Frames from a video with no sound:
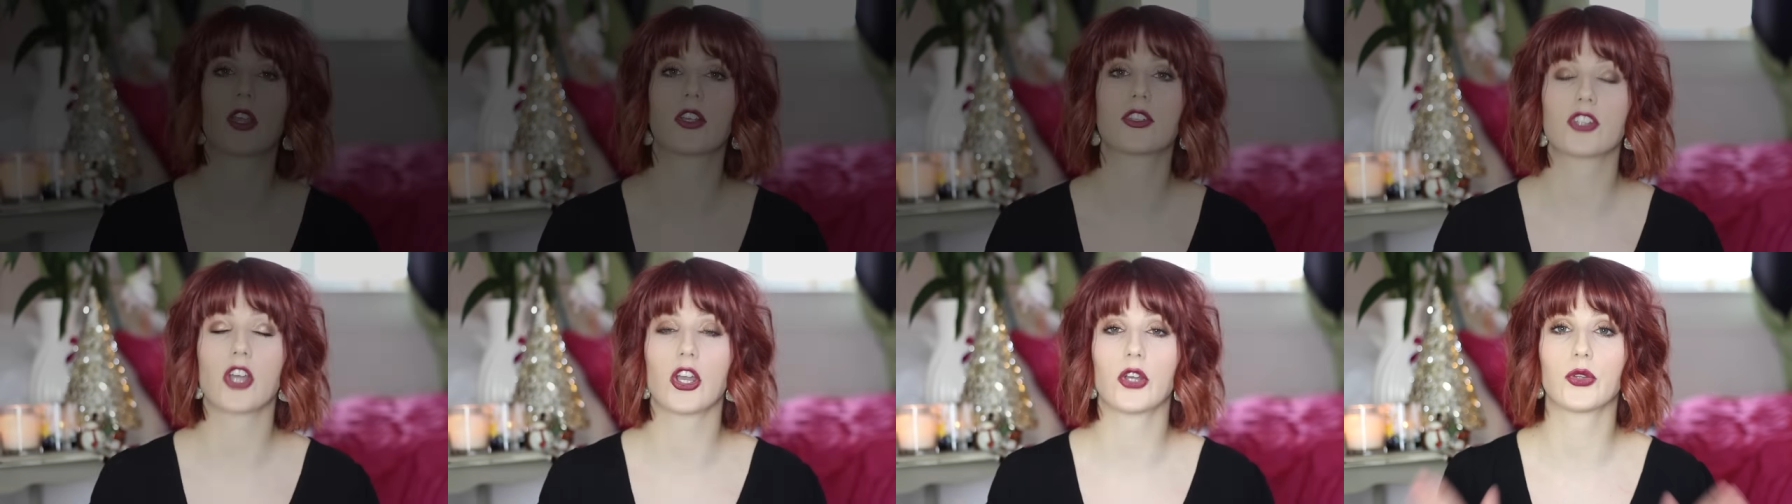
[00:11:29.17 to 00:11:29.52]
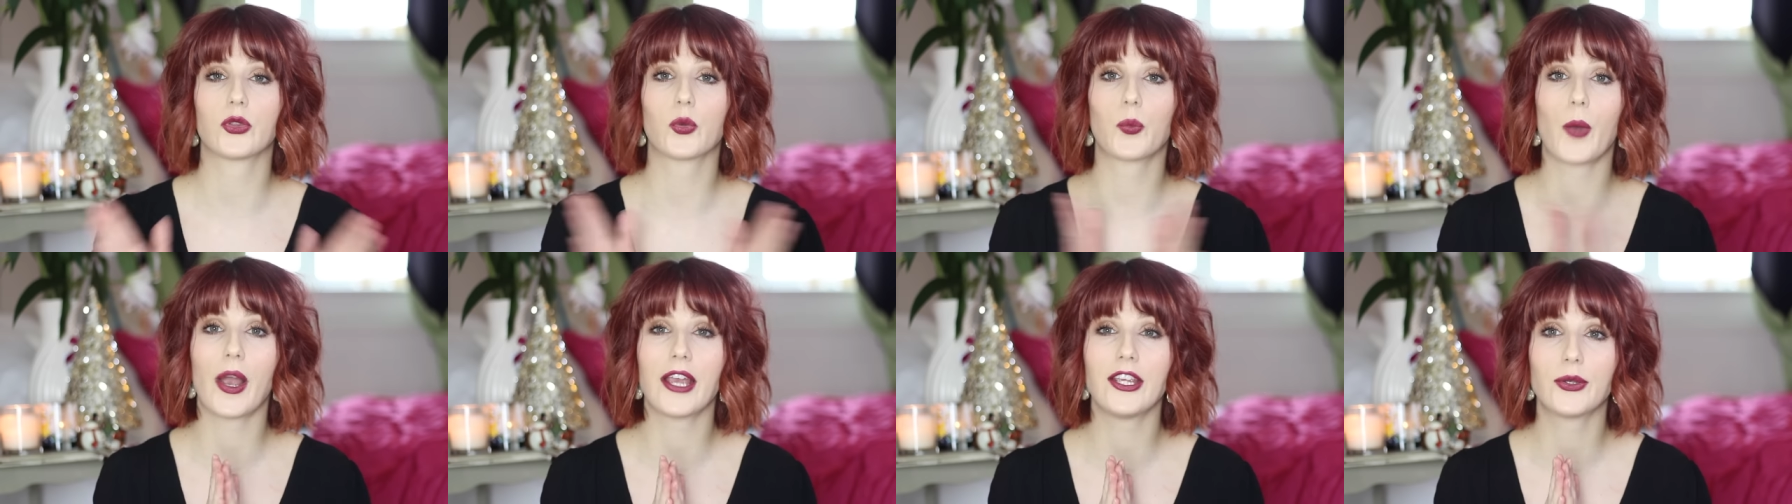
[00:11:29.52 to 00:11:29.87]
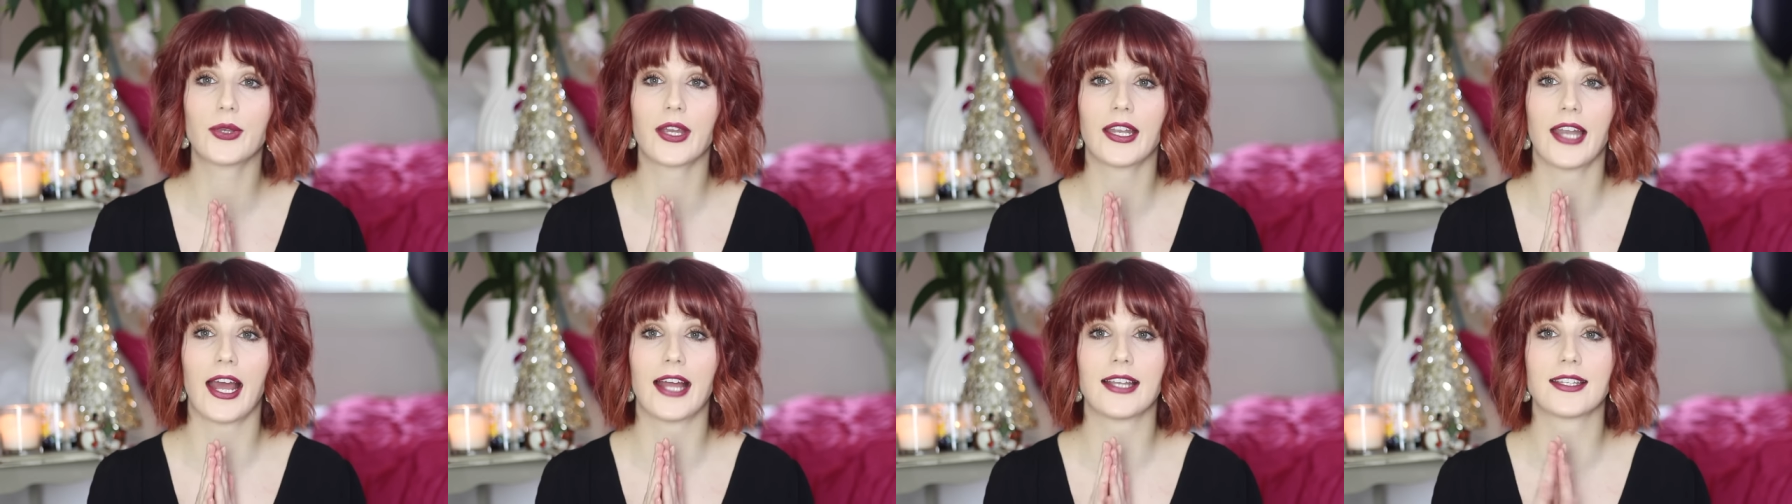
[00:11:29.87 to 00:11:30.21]
So the way
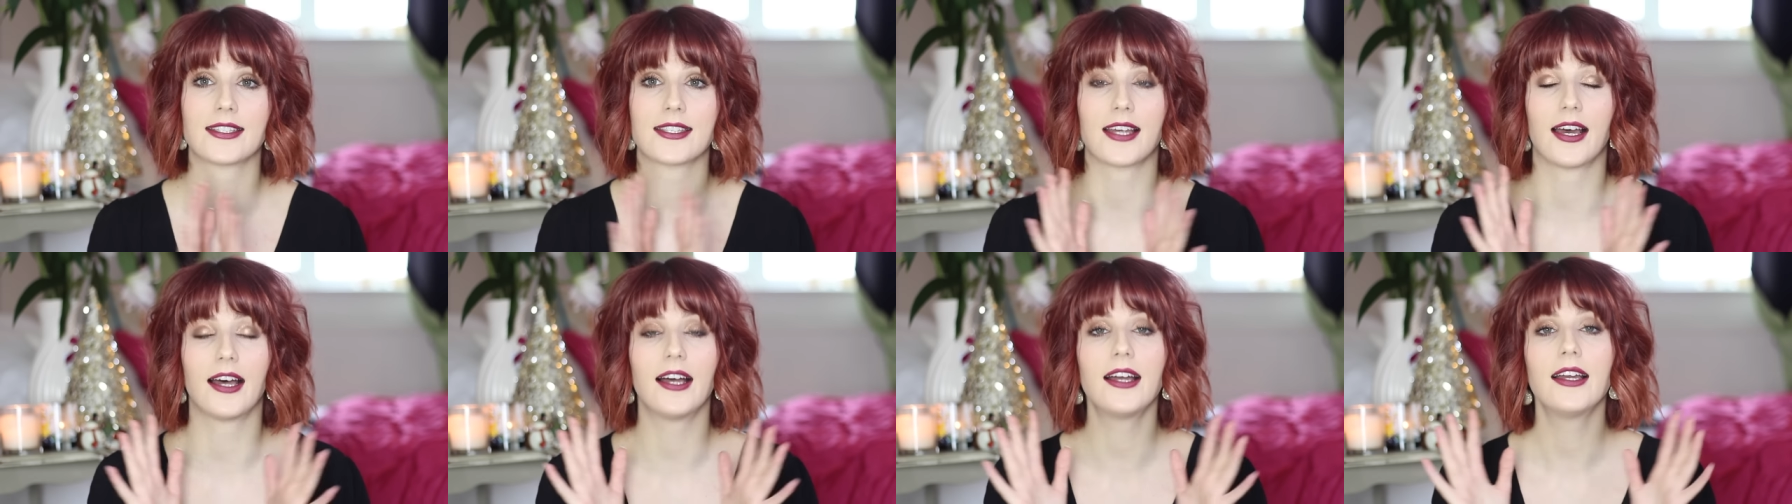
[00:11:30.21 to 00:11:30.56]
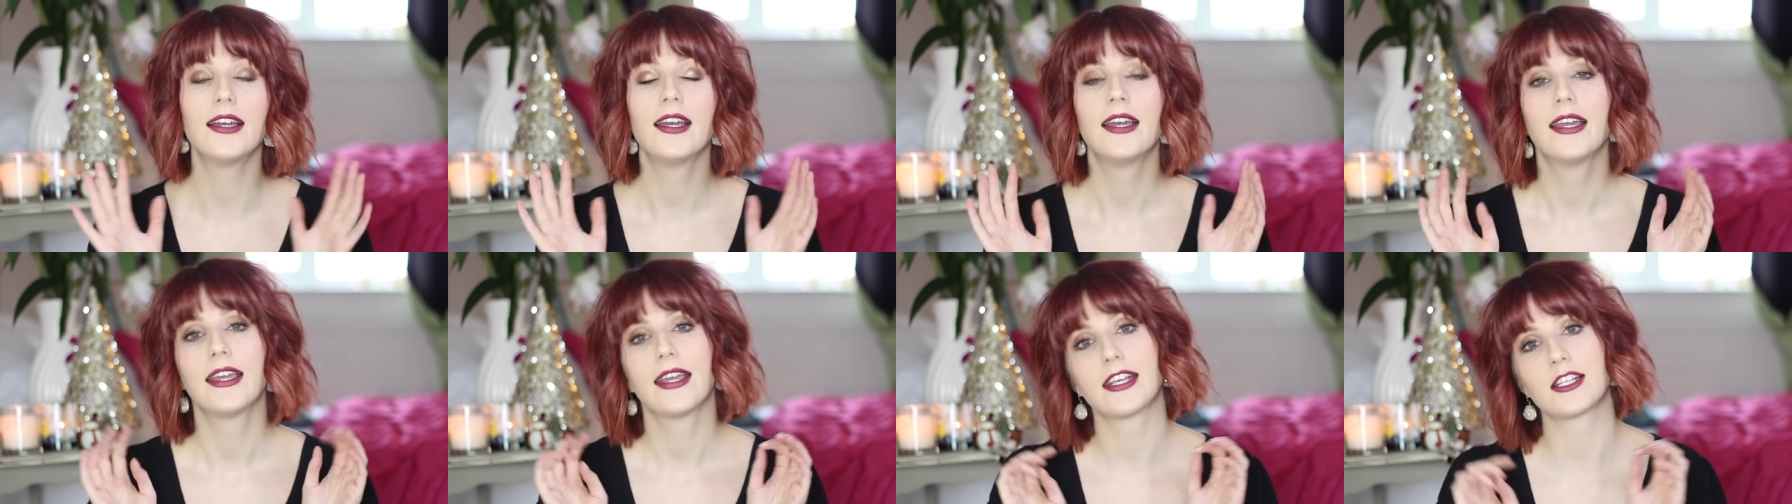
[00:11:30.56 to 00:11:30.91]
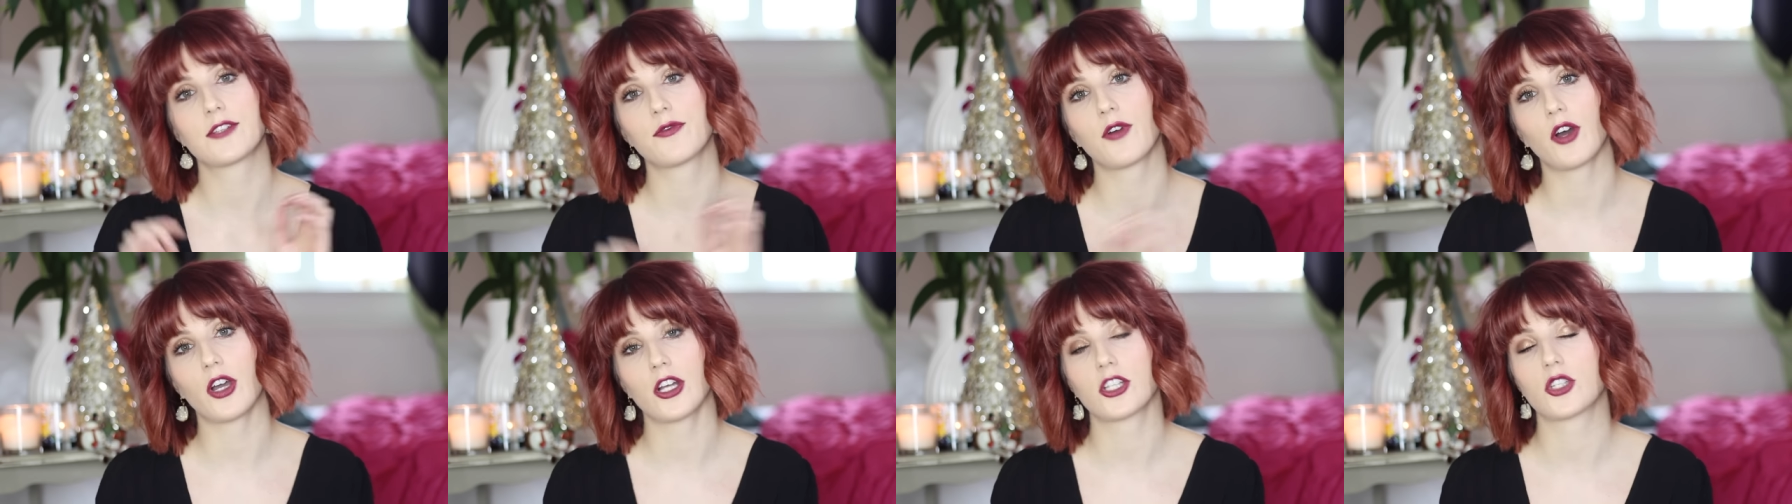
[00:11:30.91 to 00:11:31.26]
you can enter
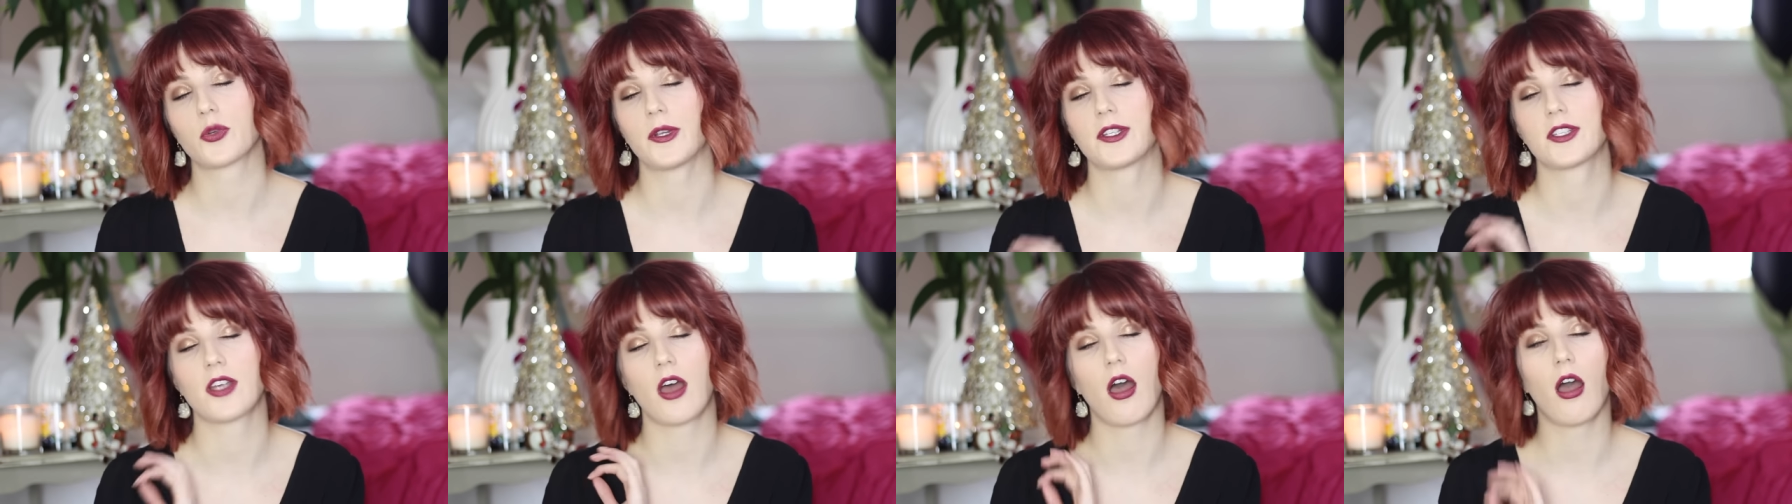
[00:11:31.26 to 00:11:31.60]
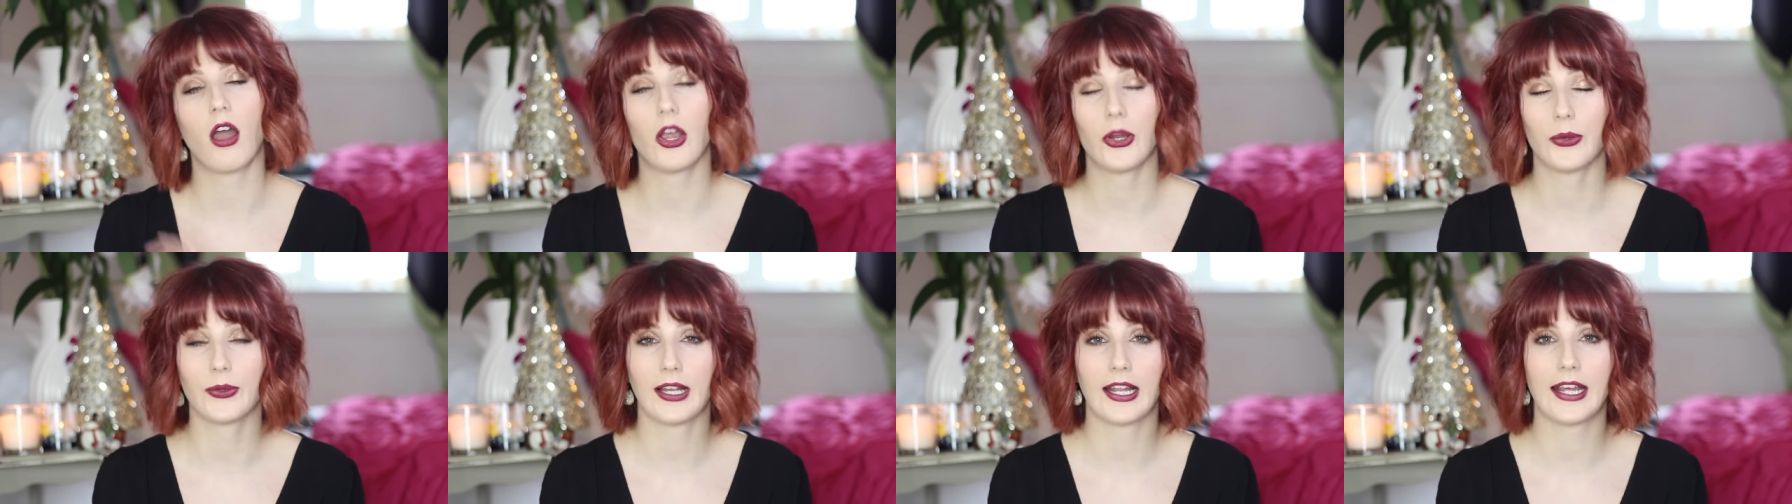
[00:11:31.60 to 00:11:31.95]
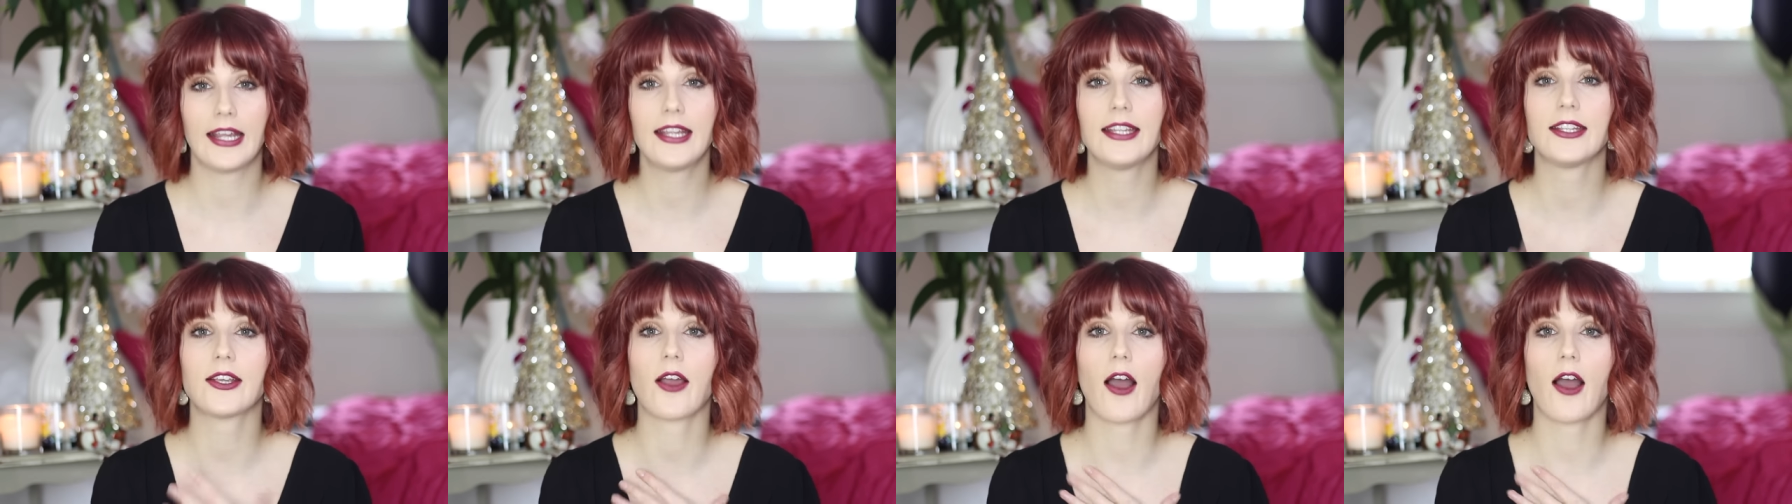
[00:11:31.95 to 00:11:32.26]
is via Twitter only.